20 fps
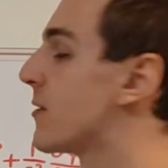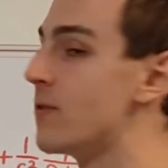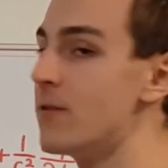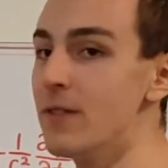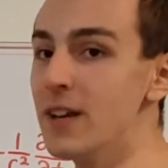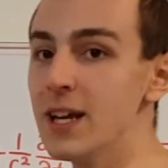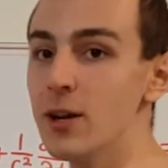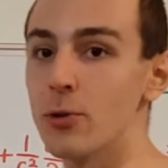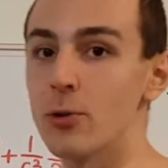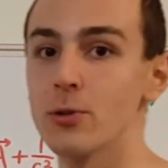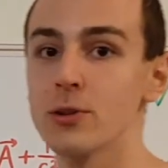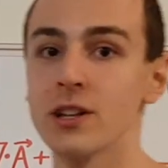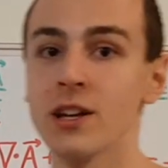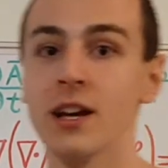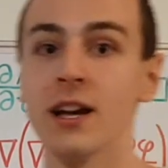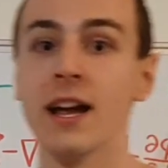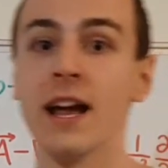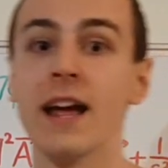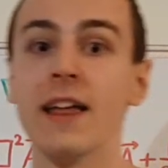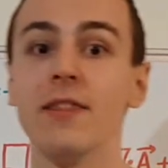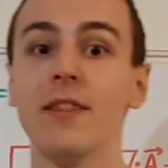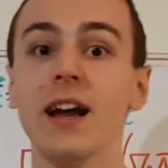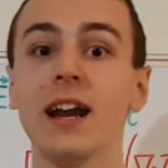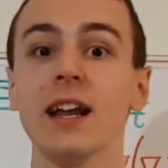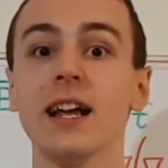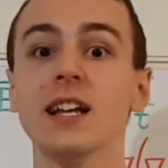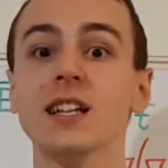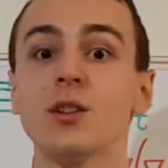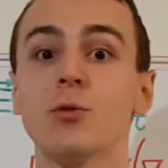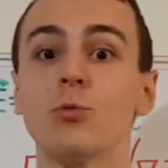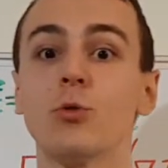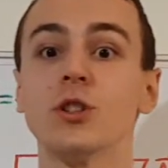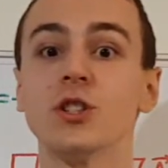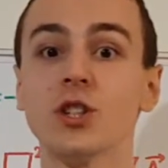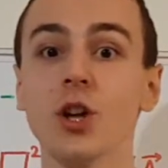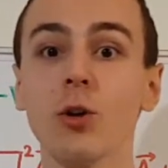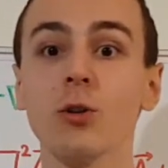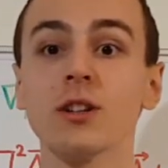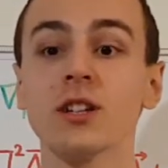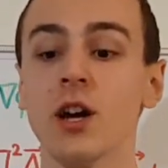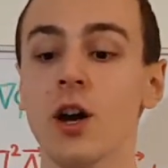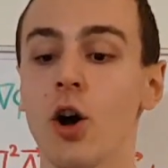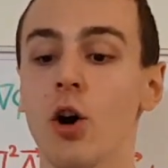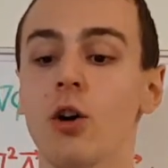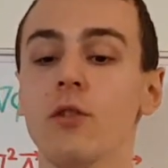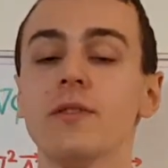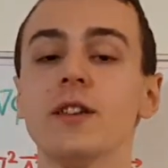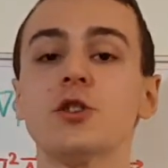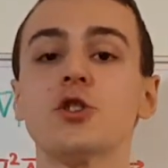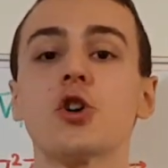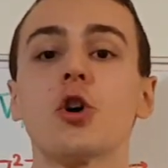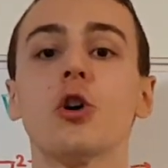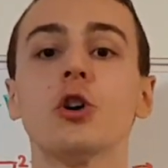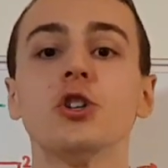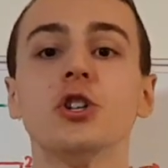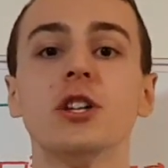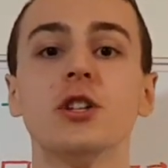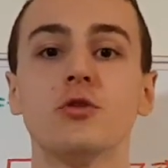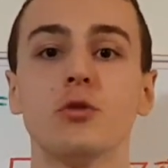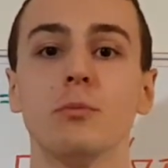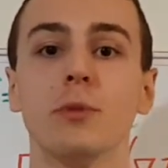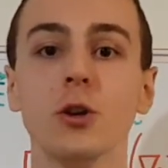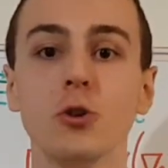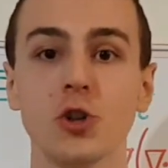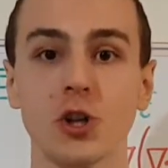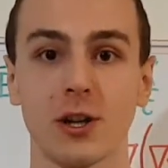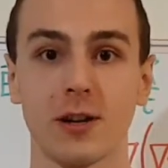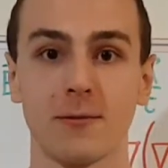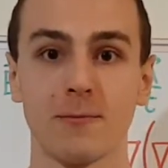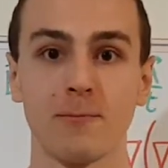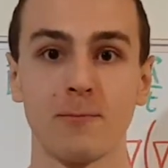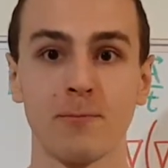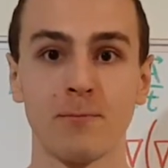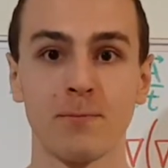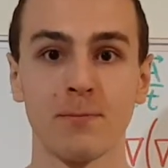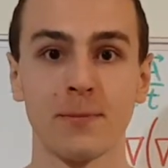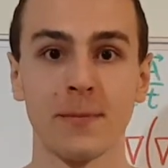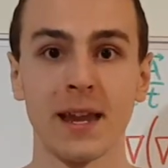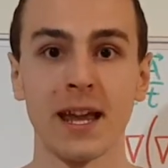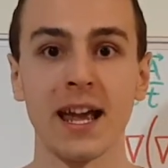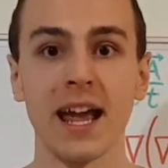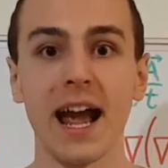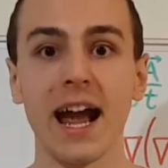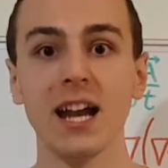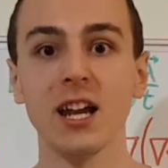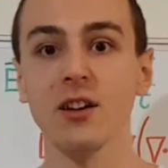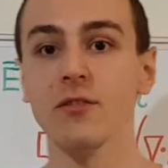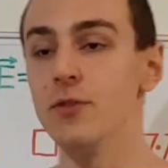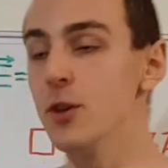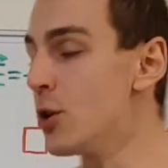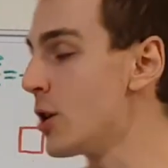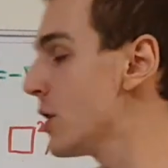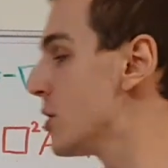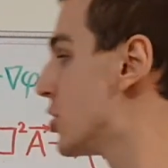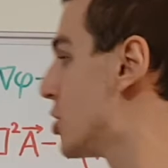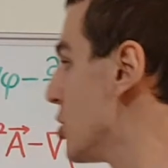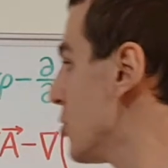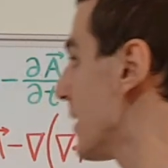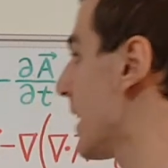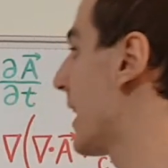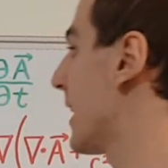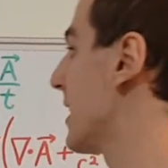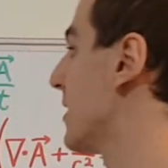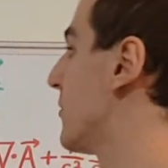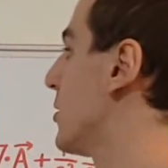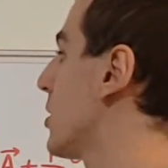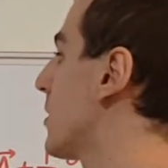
field that is a result of the charge distribution. And if you can do that, if you